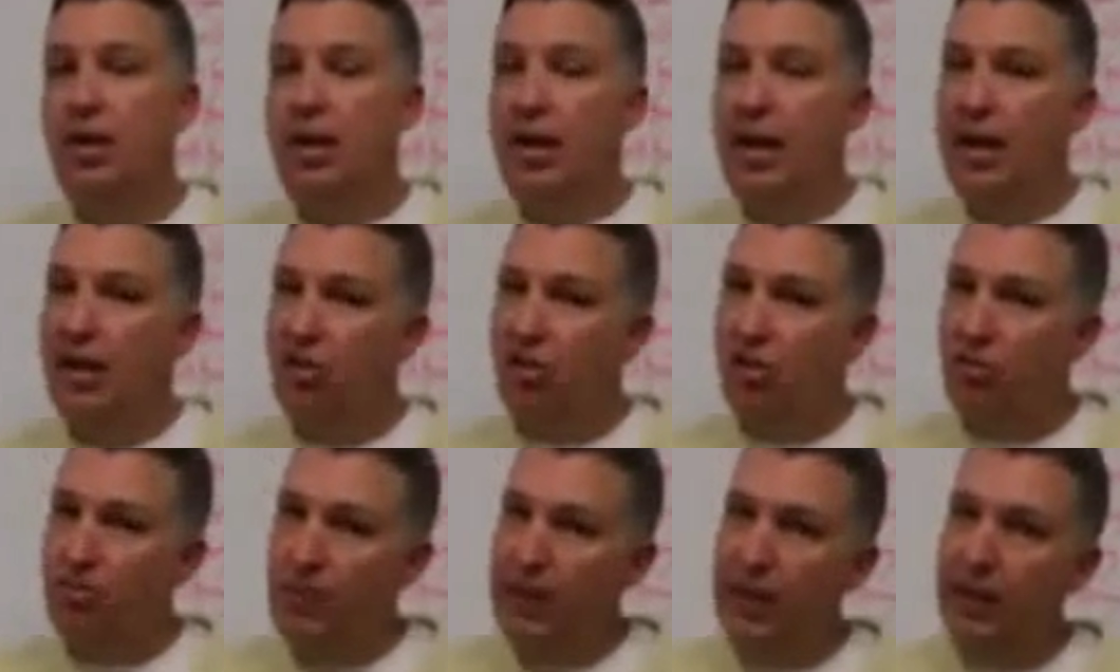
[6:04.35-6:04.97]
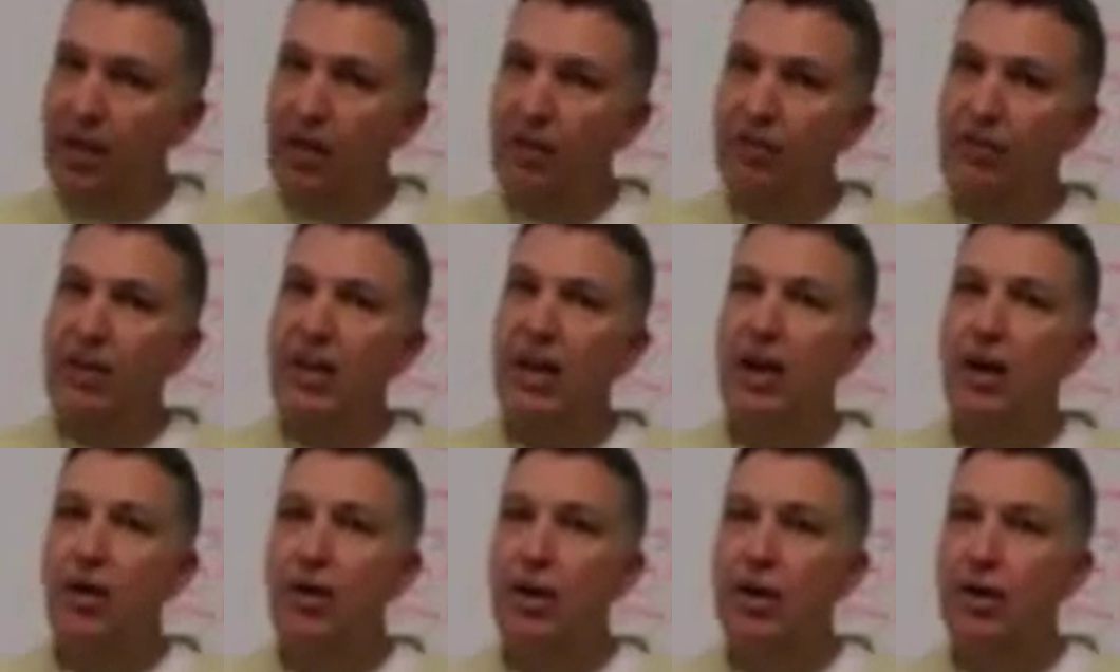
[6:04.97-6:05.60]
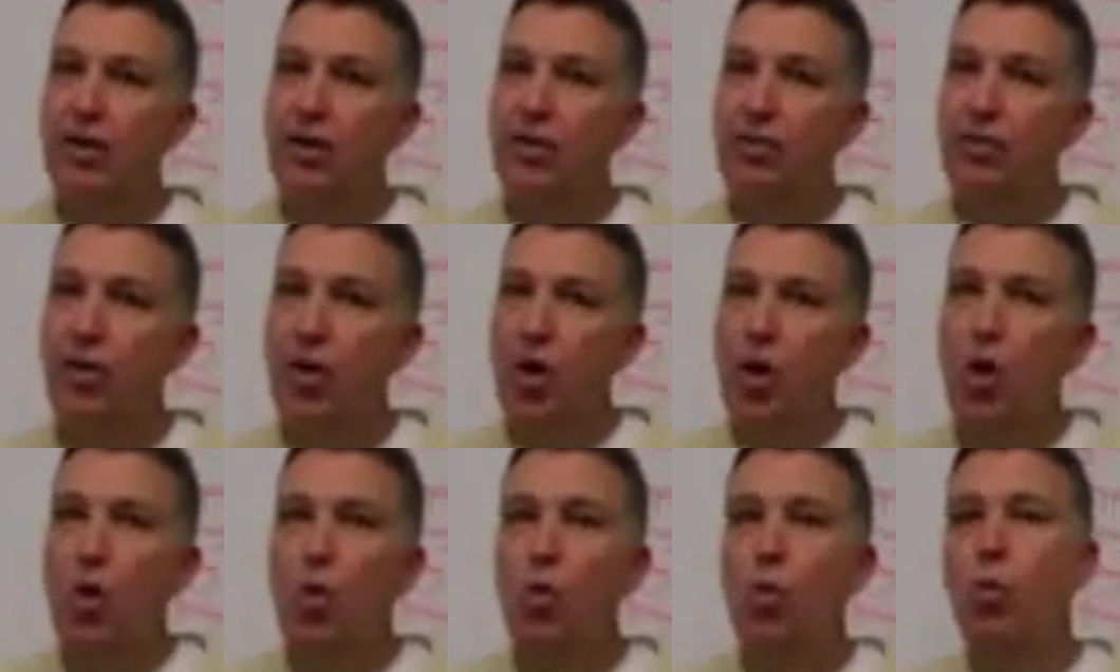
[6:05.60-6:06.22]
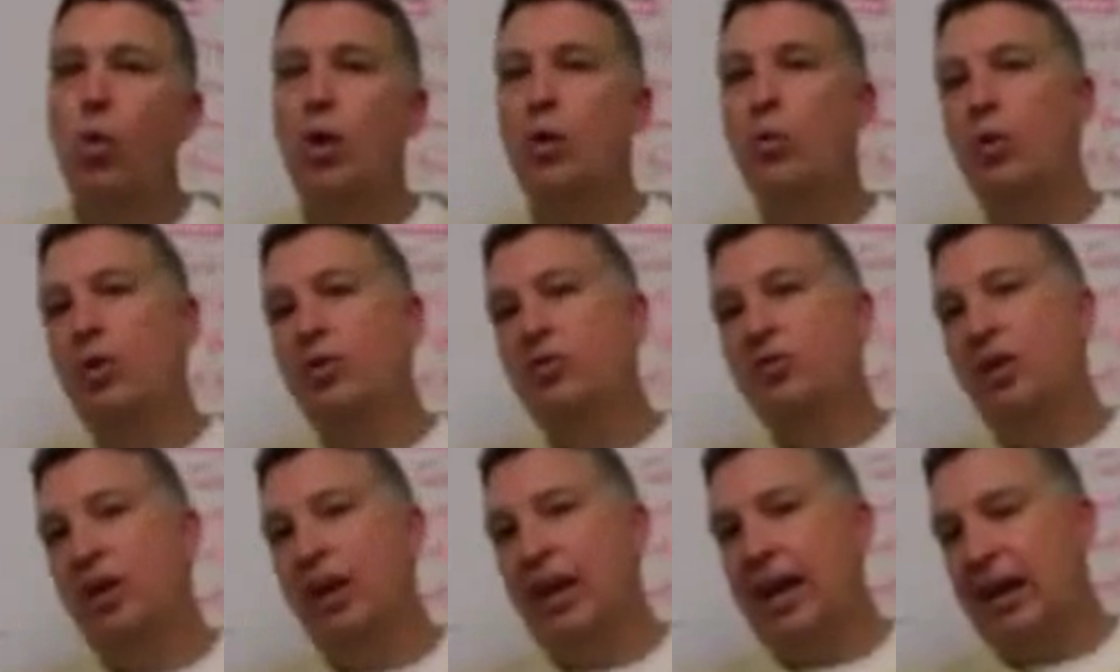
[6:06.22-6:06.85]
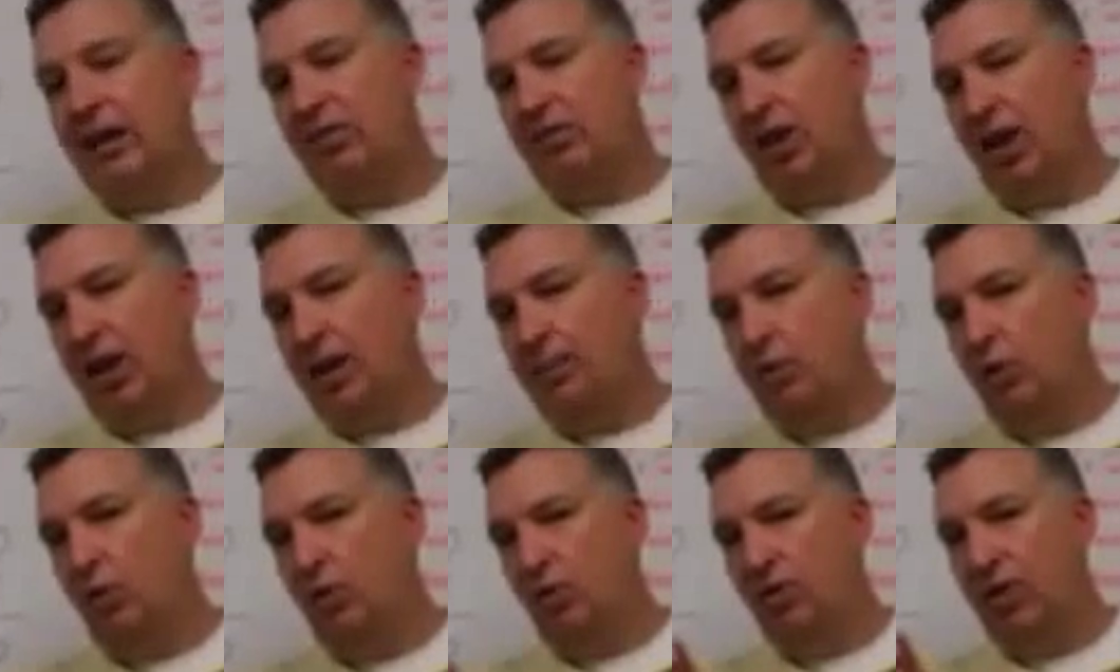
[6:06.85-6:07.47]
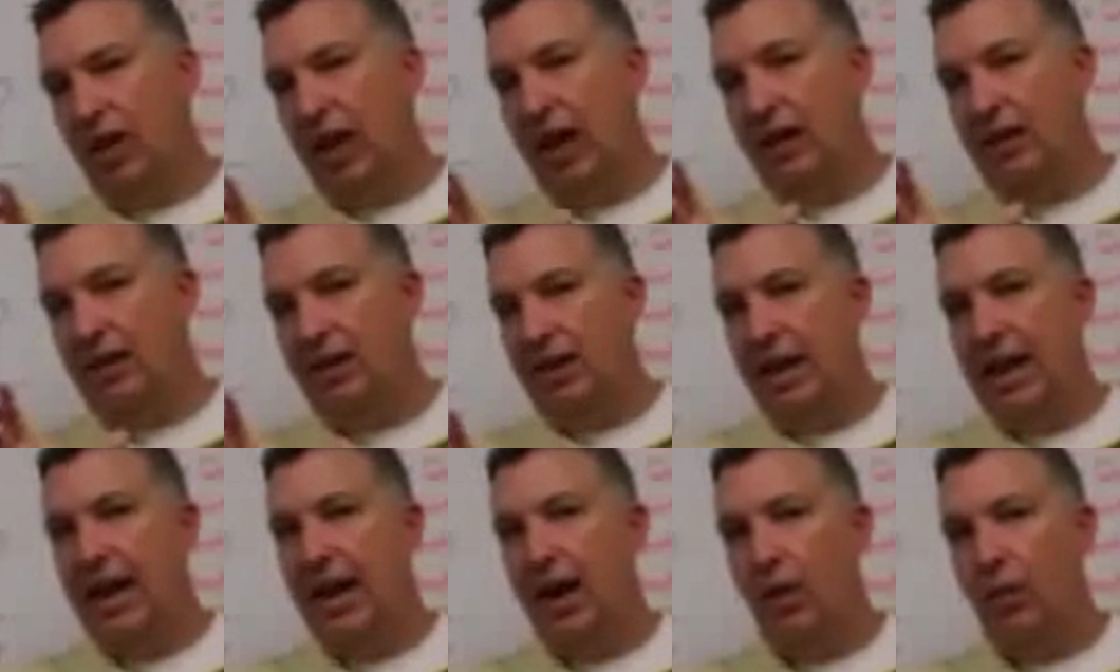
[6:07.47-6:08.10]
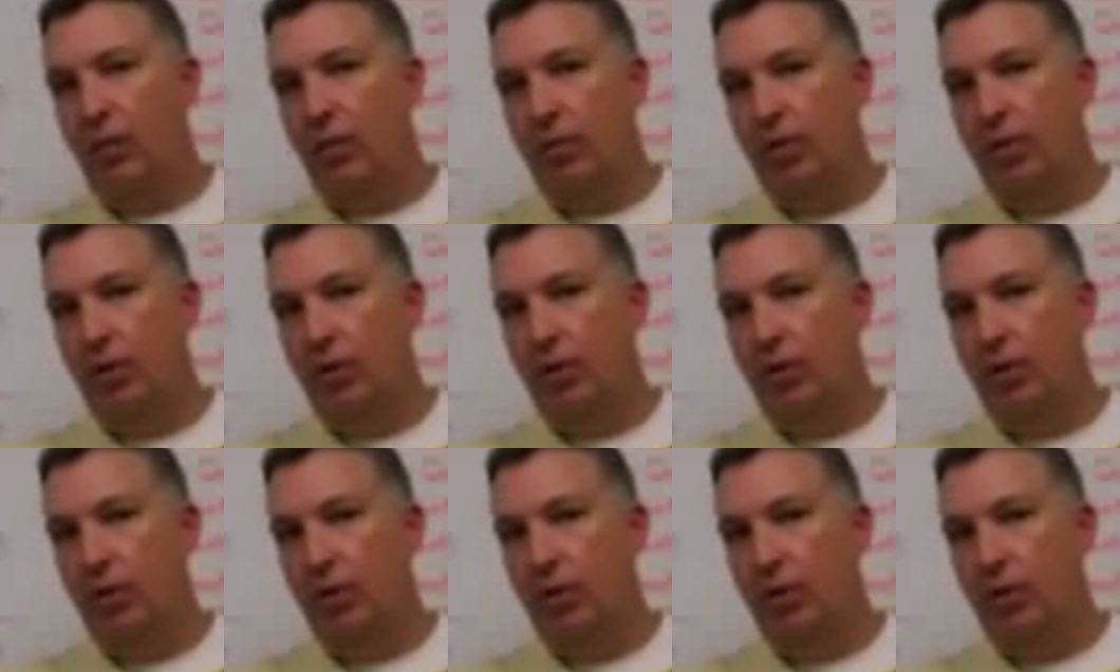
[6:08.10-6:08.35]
And speaking of carriers, when was the last time you sat down